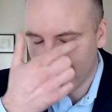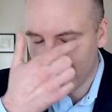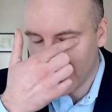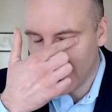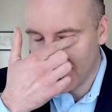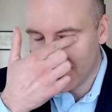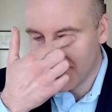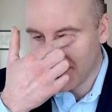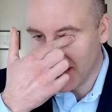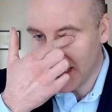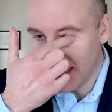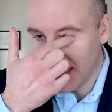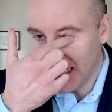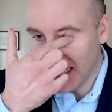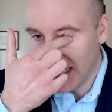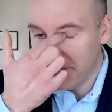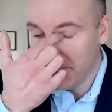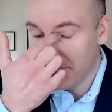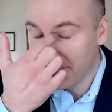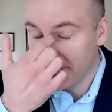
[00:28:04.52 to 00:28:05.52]
our
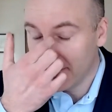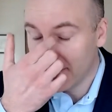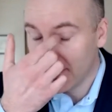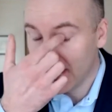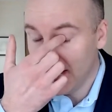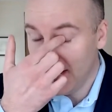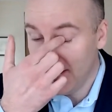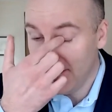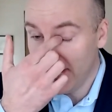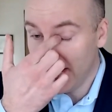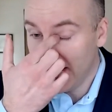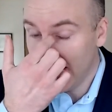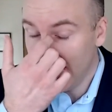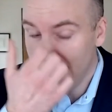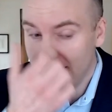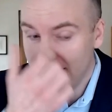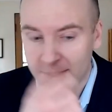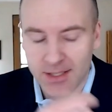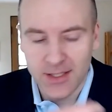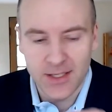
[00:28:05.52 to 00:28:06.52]
EV
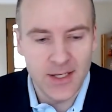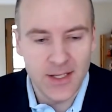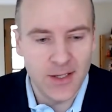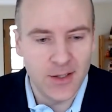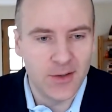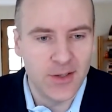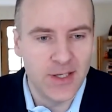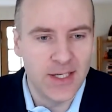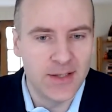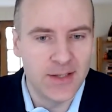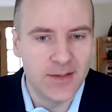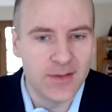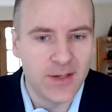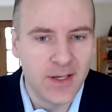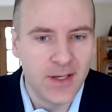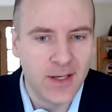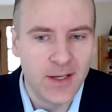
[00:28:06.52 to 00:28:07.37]
case study here is